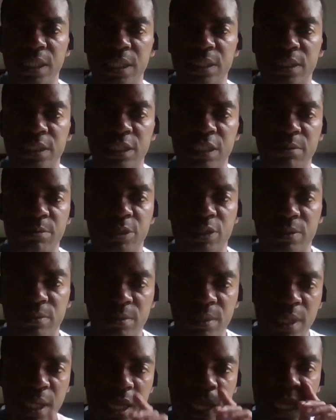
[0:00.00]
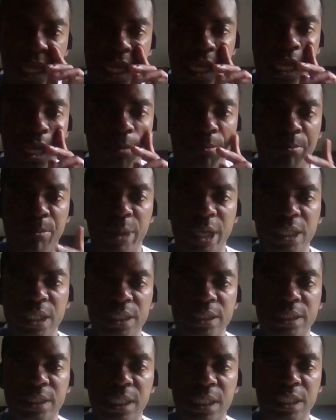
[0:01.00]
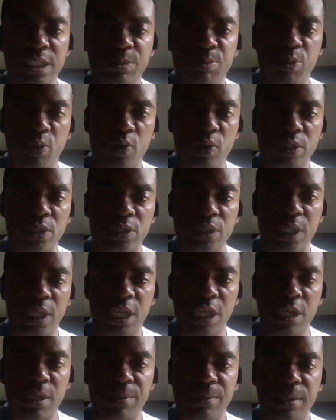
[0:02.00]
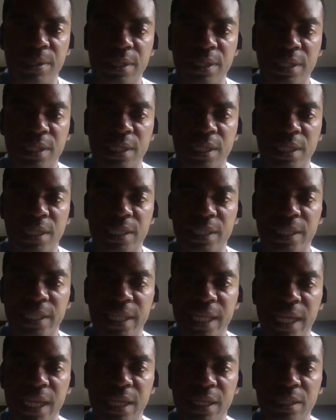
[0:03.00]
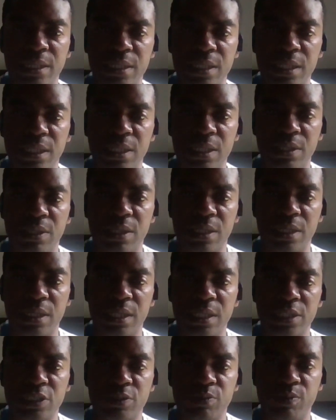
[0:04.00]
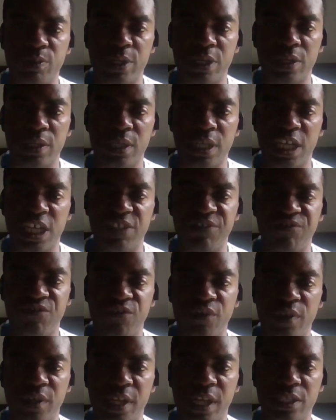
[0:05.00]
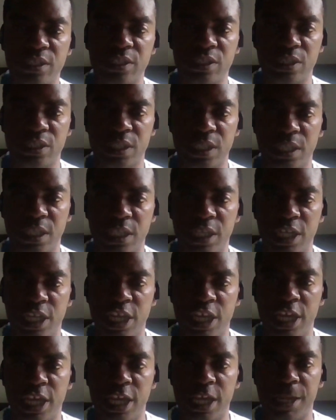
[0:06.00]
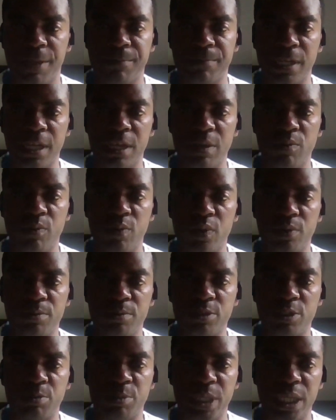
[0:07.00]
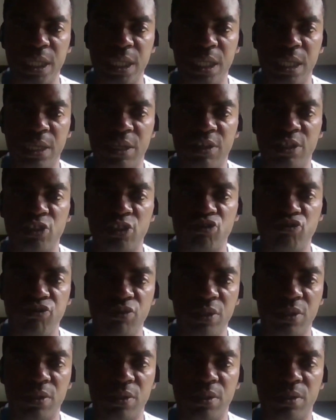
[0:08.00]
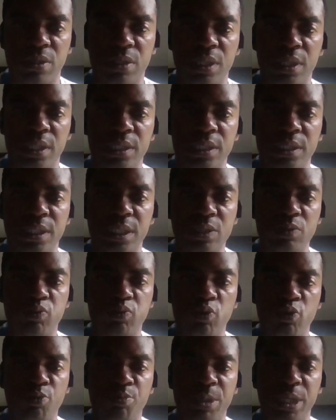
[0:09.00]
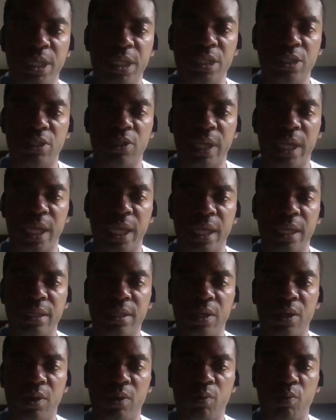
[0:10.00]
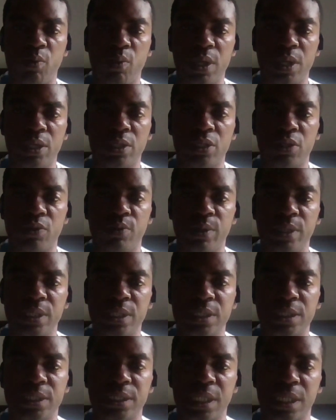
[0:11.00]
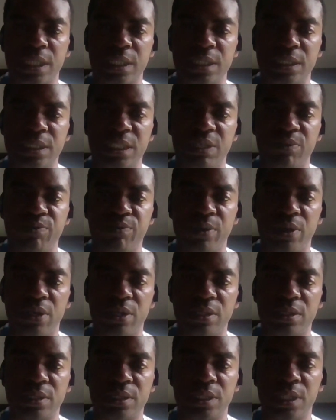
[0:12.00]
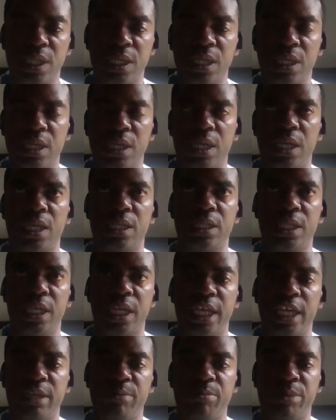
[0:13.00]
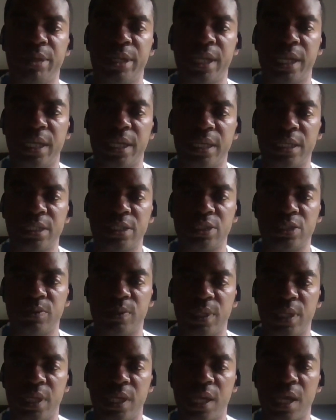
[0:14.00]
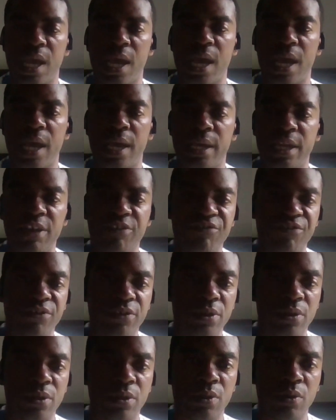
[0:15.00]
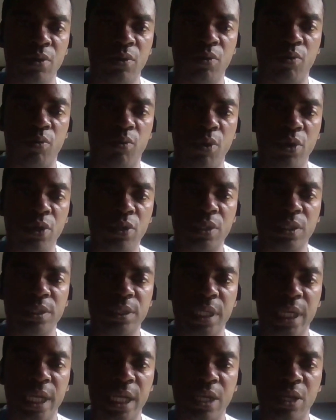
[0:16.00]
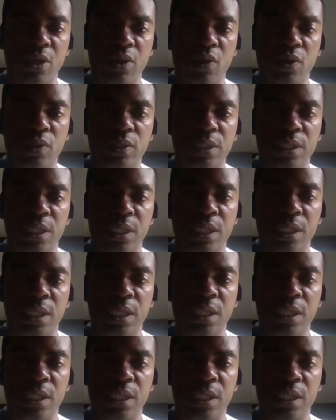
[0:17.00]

that summer, and many signs point to him landing elsewhere in free agency. If that were to be true, this would be the end of one of the greatest dynasty runs in NBA history. However, Warriors head coach